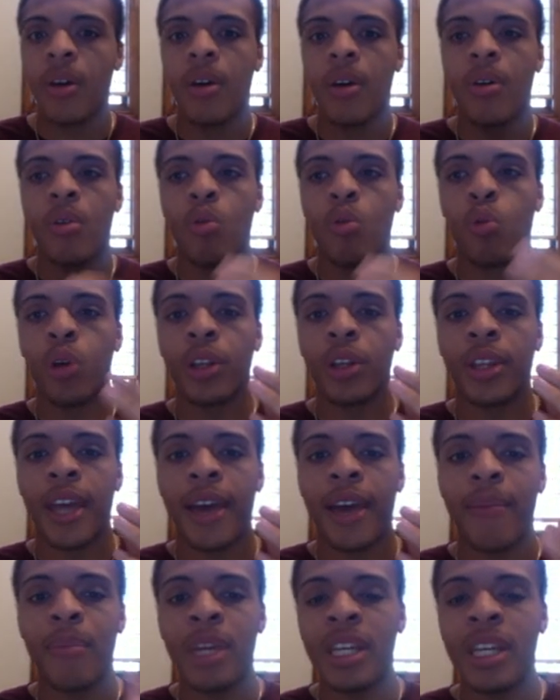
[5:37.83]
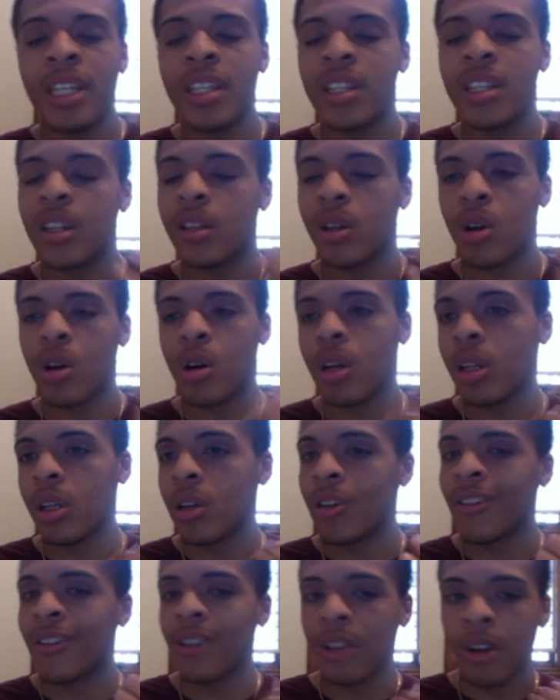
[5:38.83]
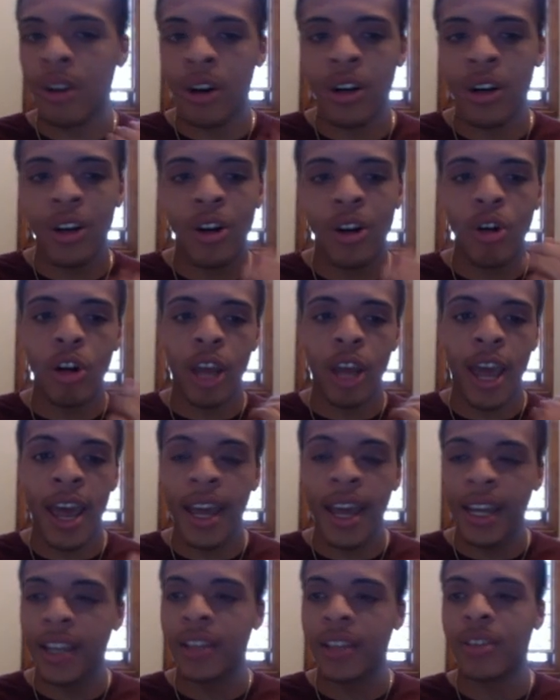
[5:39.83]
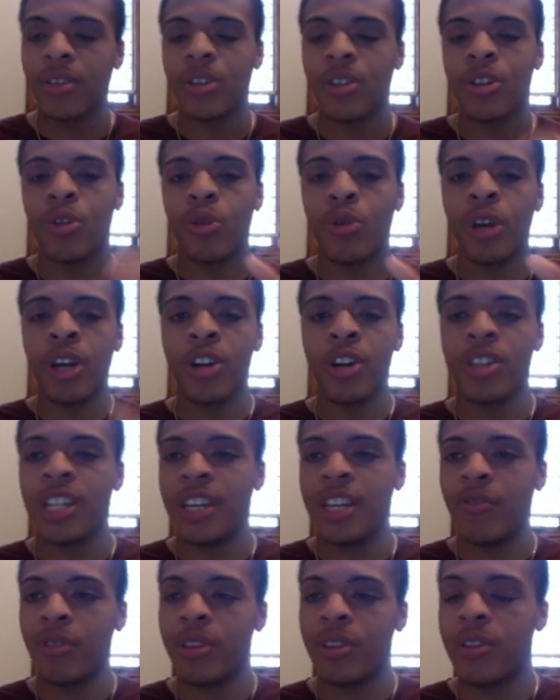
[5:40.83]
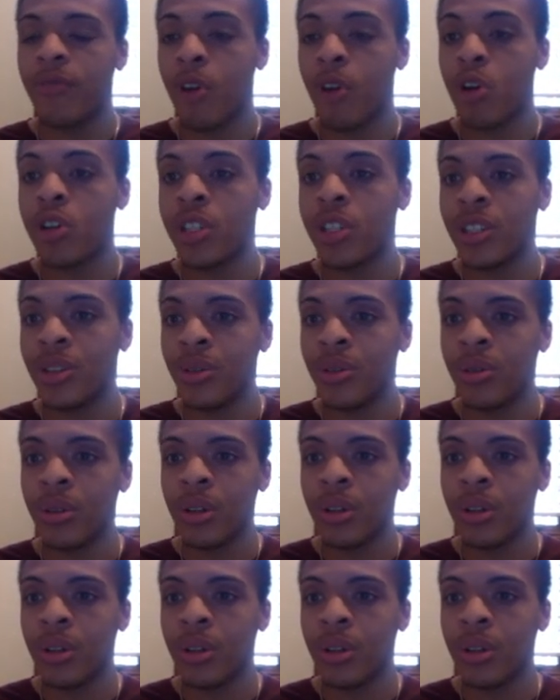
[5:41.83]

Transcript: what that means alert, alert, alert. Okay. So we understand with the first two.